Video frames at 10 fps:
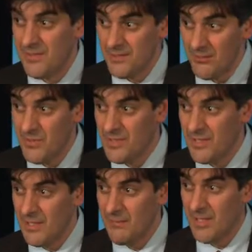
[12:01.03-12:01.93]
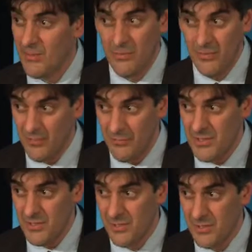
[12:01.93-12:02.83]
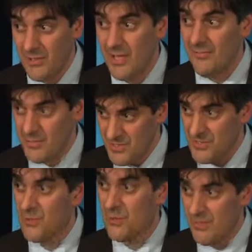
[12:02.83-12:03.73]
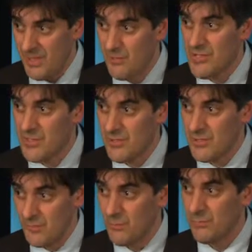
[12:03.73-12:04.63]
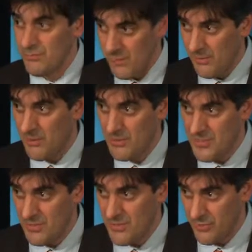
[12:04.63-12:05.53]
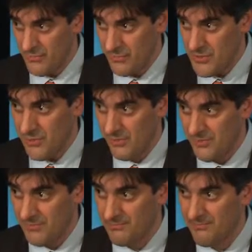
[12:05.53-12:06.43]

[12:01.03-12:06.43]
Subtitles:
somebody's going to come to you with information you don't have, which is not a bad research tool, primary research tool for a journalist.